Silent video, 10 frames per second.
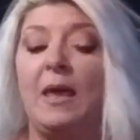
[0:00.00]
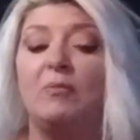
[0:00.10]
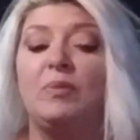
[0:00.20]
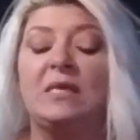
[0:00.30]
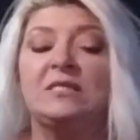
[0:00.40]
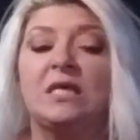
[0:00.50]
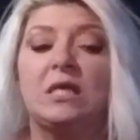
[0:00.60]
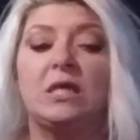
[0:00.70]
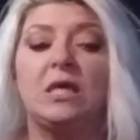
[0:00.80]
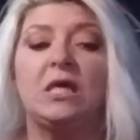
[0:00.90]
And
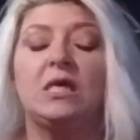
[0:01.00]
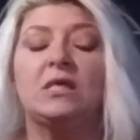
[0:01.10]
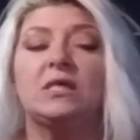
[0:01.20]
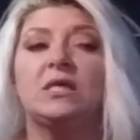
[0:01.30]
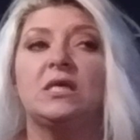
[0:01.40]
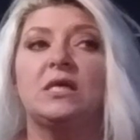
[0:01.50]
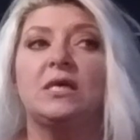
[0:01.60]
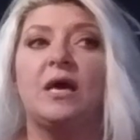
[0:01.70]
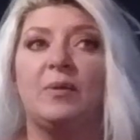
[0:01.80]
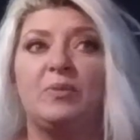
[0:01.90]
basically,
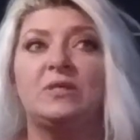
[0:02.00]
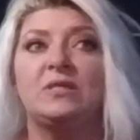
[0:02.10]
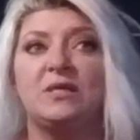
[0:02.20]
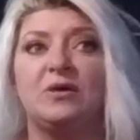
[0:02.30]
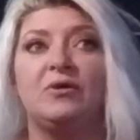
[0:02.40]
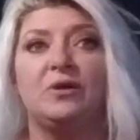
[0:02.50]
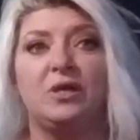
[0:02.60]
up until,